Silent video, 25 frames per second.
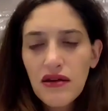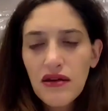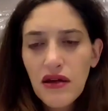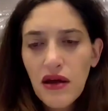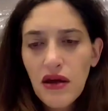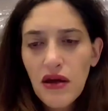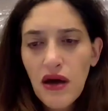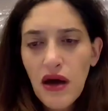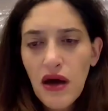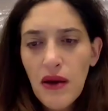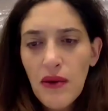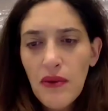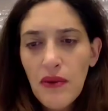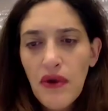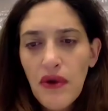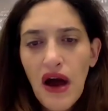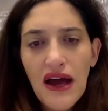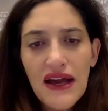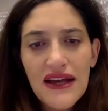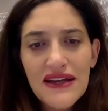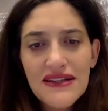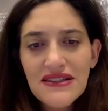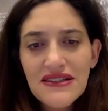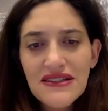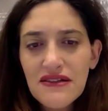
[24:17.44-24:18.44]
I
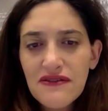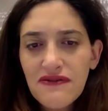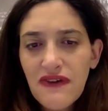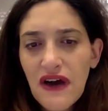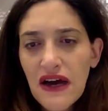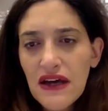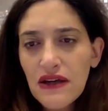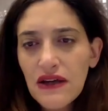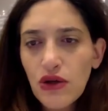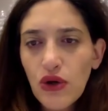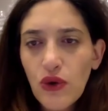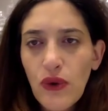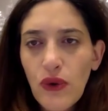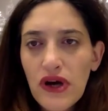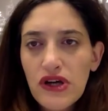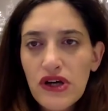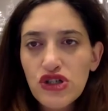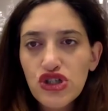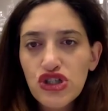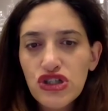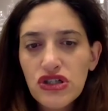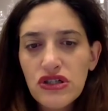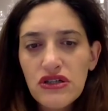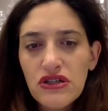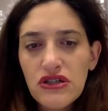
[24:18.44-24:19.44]
guess the final
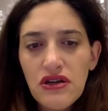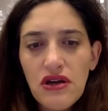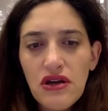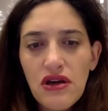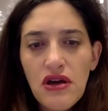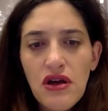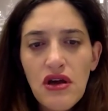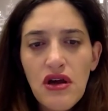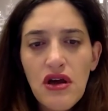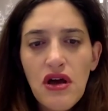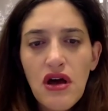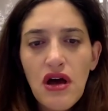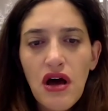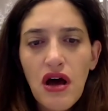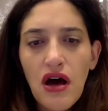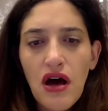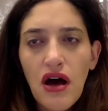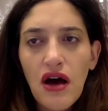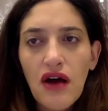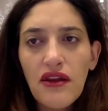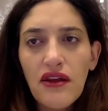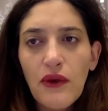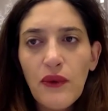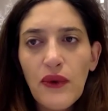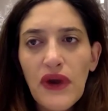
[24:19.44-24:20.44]
question
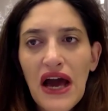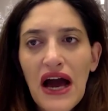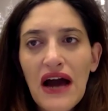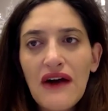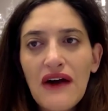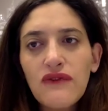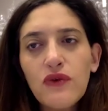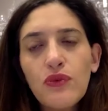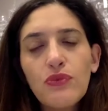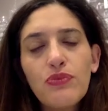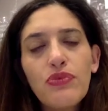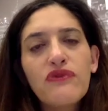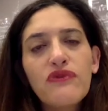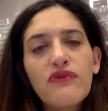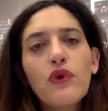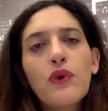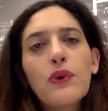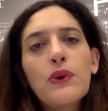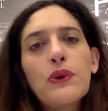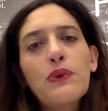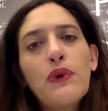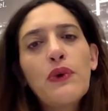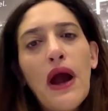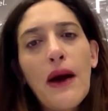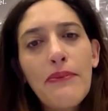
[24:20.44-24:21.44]
that we have before we
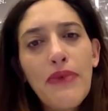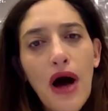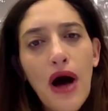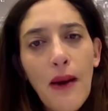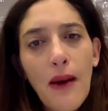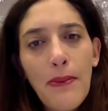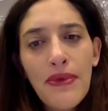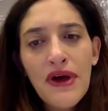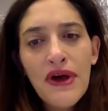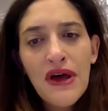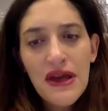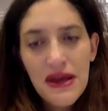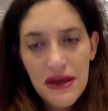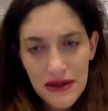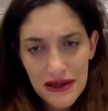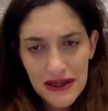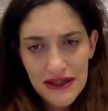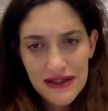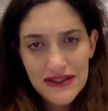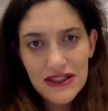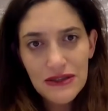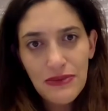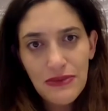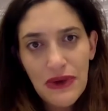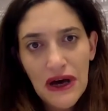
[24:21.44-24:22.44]
wrap up
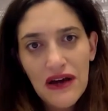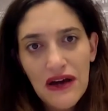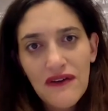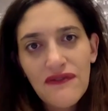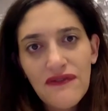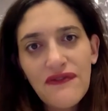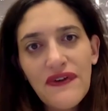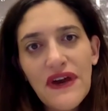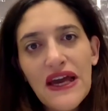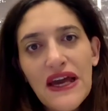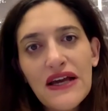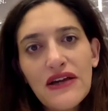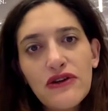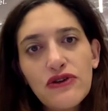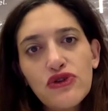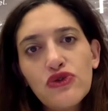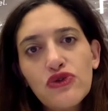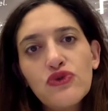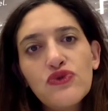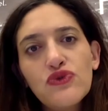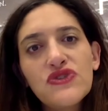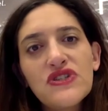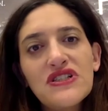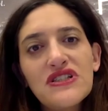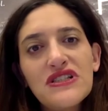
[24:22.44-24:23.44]
is about fake
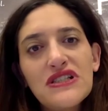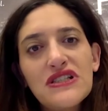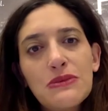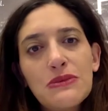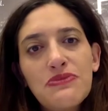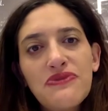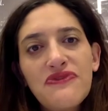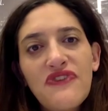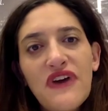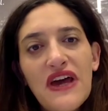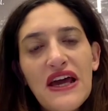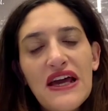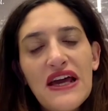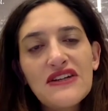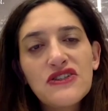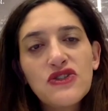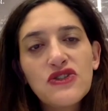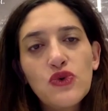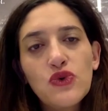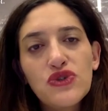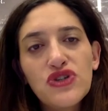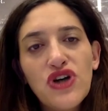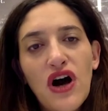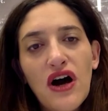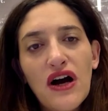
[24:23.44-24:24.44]
news and deep fakes. You
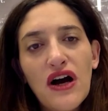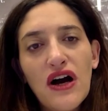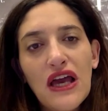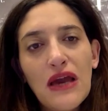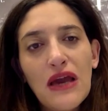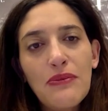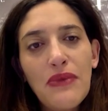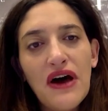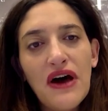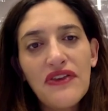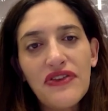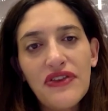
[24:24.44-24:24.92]
were talking about